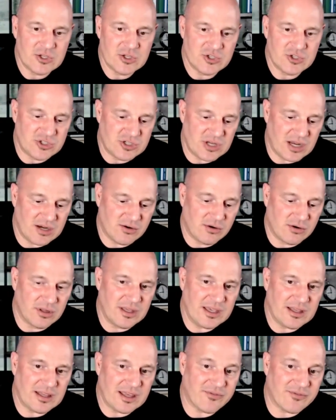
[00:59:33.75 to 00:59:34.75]

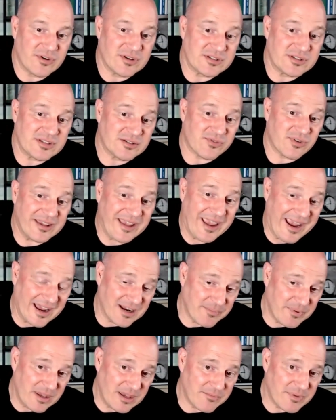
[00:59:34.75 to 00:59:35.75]
generally, like for instance, for
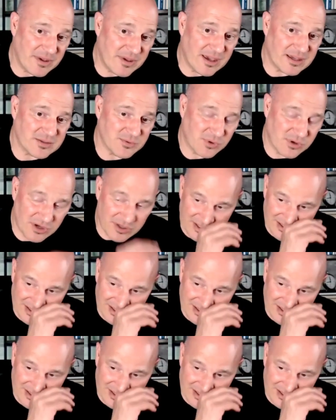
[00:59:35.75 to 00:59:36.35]
Canopy, because we're at the